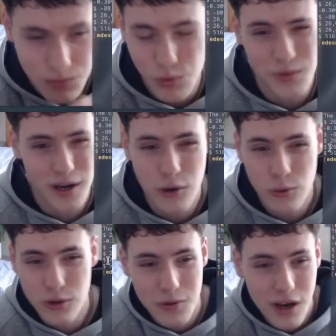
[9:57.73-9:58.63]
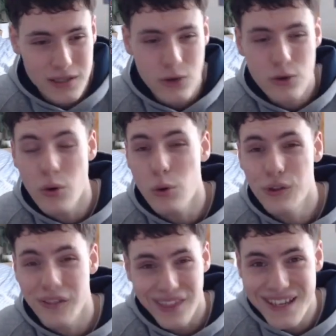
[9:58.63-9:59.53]
Boom, I got all the price. I've got all
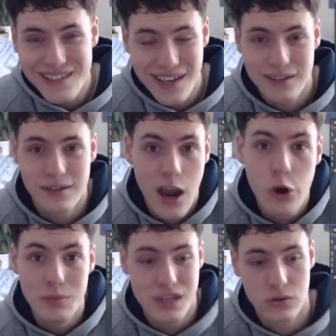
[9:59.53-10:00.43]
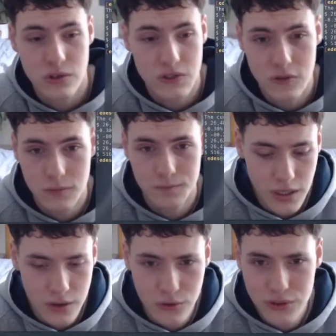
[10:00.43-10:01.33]
the things that I would be interested in.
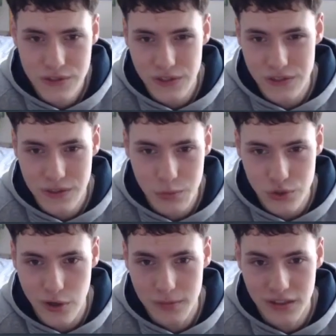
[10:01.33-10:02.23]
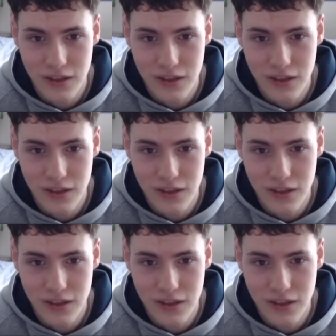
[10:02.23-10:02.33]
Oh, all it is a simple script